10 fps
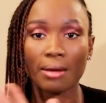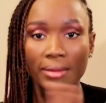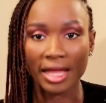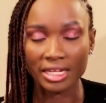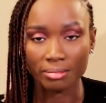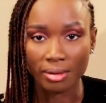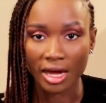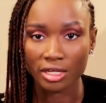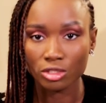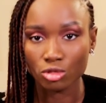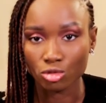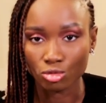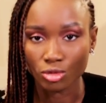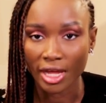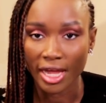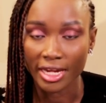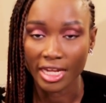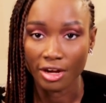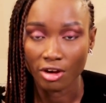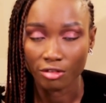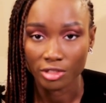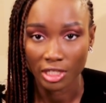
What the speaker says: apply the patch to any area of